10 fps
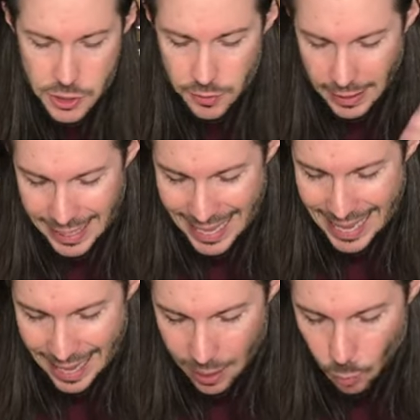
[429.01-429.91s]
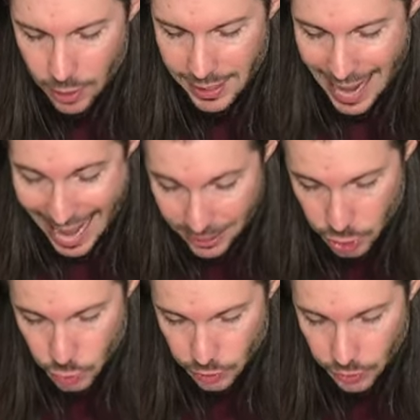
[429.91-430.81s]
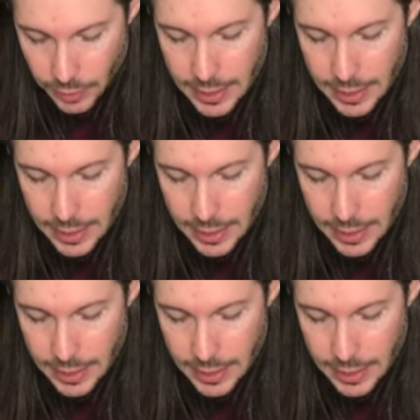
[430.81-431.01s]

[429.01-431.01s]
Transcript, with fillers: like, hey, I want an astral,